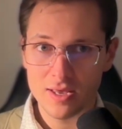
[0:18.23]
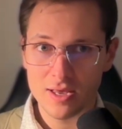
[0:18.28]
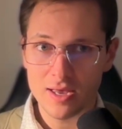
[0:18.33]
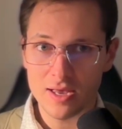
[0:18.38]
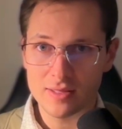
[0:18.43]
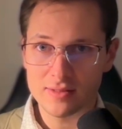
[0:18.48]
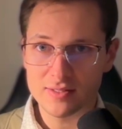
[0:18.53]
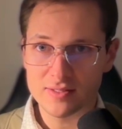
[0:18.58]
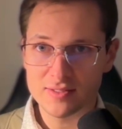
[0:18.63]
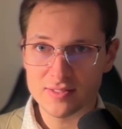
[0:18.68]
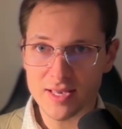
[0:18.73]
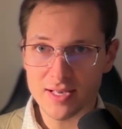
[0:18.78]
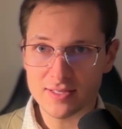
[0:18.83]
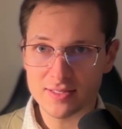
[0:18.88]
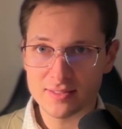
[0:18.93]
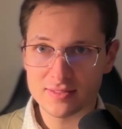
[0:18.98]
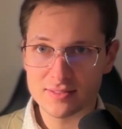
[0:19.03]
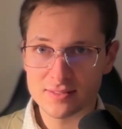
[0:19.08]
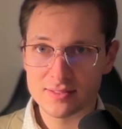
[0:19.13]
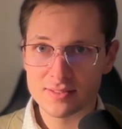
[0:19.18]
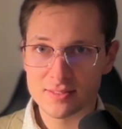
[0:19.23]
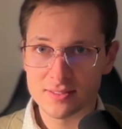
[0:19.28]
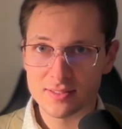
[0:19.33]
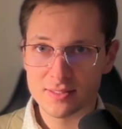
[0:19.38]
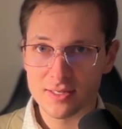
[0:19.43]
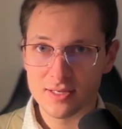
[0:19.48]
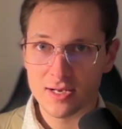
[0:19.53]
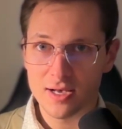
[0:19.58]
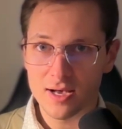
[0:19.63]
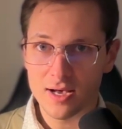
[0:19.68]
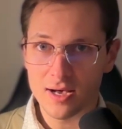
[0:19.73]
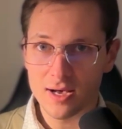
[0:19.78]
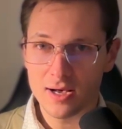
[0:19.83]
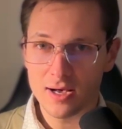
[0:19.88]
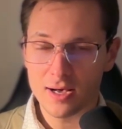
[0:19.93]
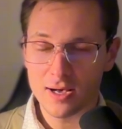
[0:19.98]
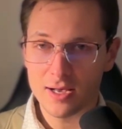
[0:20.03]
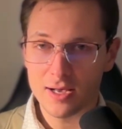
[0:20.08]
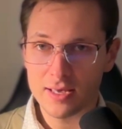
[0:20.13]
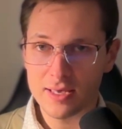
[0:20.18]
And the second
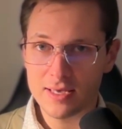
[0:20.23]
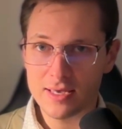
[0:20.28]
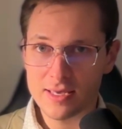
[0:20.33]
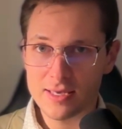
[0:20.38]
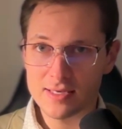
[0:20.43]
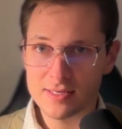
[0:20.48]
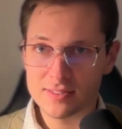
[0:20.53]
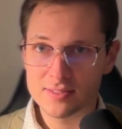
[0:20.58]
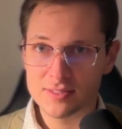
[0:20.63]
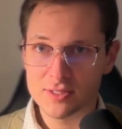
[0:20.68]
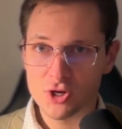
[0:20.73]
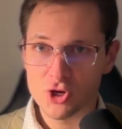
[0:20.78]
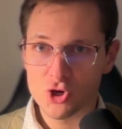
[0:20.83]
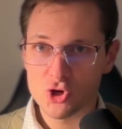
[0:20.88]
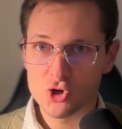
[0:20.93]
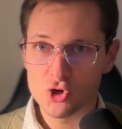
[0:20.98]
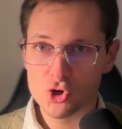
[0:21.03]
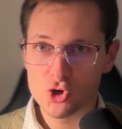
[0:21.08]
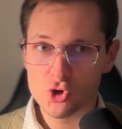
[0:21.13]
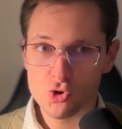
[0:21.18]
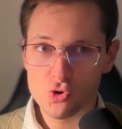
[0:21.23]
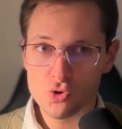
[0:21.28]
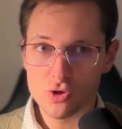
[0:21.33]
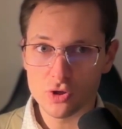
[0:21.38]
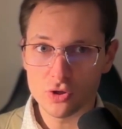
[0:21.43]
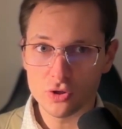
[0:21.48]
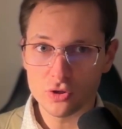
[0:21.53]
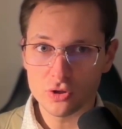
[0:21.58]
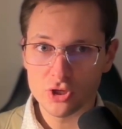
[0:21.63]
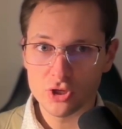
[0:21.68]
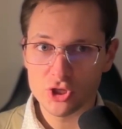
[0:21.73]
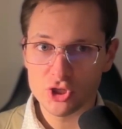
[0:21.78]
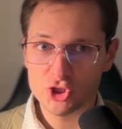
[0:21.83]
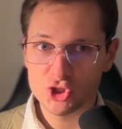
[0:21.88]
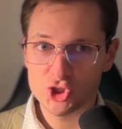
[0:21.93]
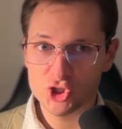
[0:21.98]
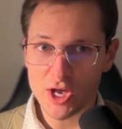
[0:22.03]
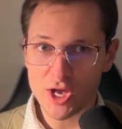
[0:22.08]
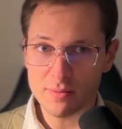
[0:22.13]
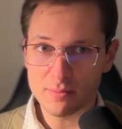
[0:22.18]
is Google
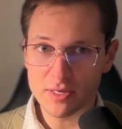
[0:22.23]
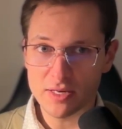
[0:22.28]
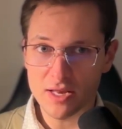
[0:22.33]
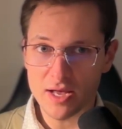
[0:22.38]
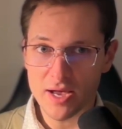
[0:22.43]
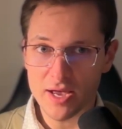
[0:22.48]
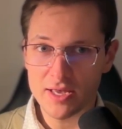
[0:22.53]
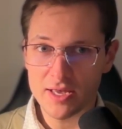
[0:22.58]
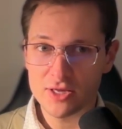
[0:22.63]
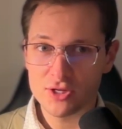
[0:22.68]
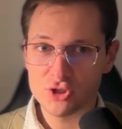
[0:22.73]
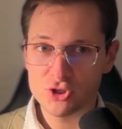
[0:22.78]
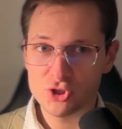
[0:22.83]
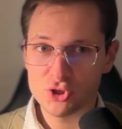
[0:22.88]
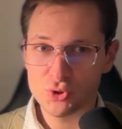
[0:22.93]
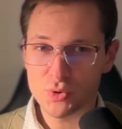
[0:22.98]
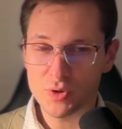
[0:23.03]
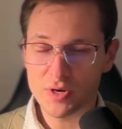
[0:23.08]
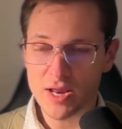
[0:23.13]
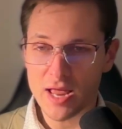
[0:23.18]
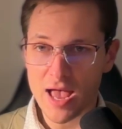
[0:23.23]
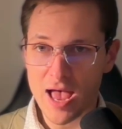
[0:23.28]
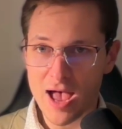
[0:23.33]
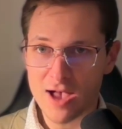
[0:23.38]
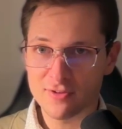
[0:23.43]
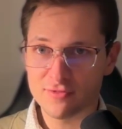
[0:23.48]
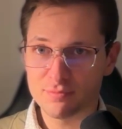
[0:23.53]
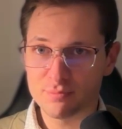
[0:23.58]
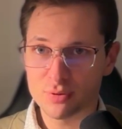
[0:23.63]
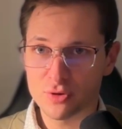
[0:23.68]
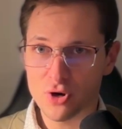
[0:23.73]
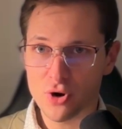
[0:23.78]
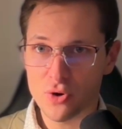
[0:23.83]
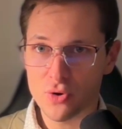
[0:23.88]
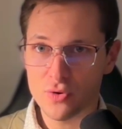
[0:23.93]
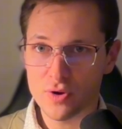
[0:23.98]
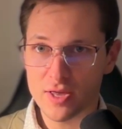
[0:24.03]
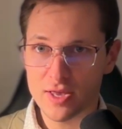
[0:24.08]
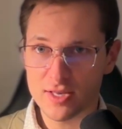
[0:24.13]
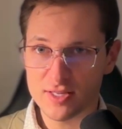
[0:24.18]
Gemini 2.5
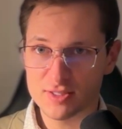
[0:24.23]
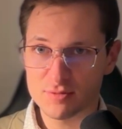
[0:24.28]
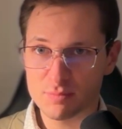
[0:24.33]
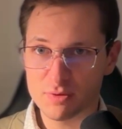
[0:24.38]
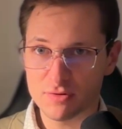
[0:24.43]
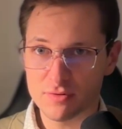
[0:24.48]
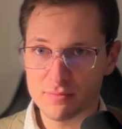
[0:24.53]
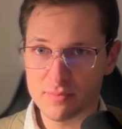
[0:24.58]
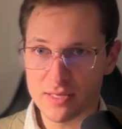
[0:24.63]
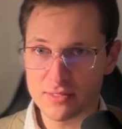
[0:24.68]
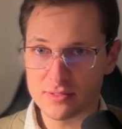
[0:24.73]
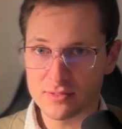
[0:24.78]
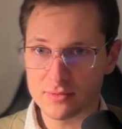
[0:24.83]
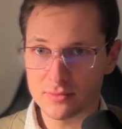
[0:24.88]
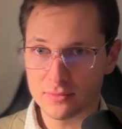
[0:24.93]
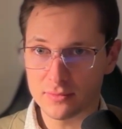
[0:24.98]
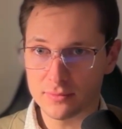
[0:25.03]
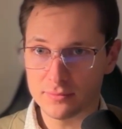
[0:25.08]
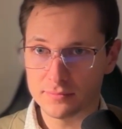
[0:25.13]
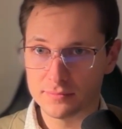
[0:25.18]
Pro Experimental.